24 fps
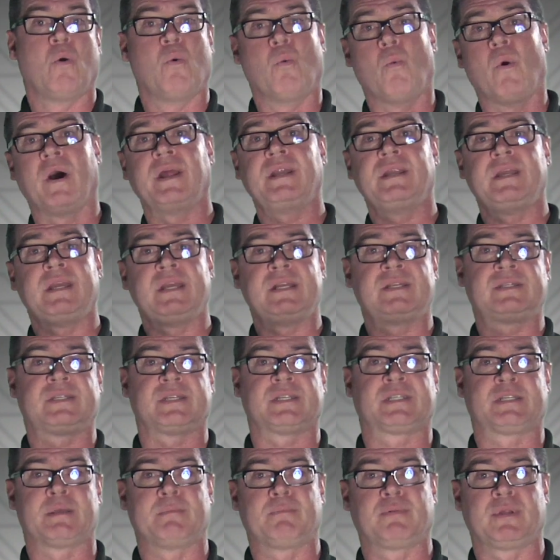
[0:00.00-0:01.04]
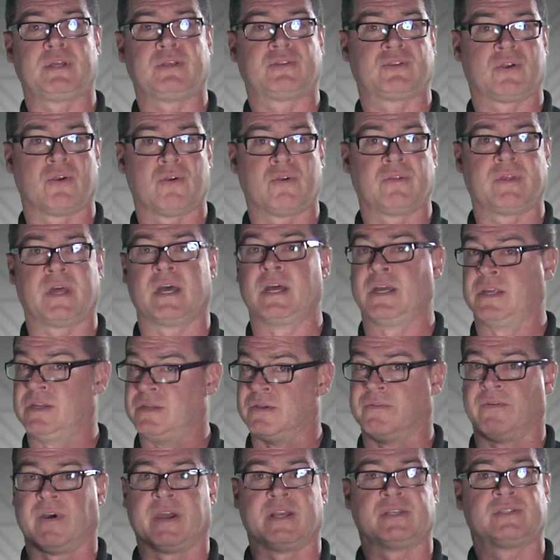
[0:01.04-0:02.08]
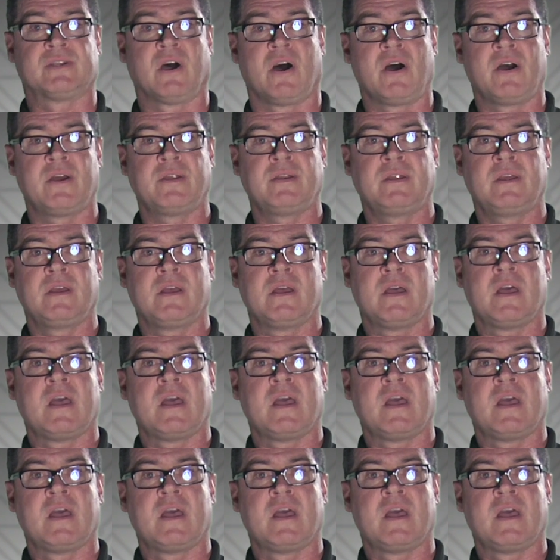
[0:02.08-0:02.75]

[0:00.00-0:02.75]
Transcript: One needs to simply turn the device on,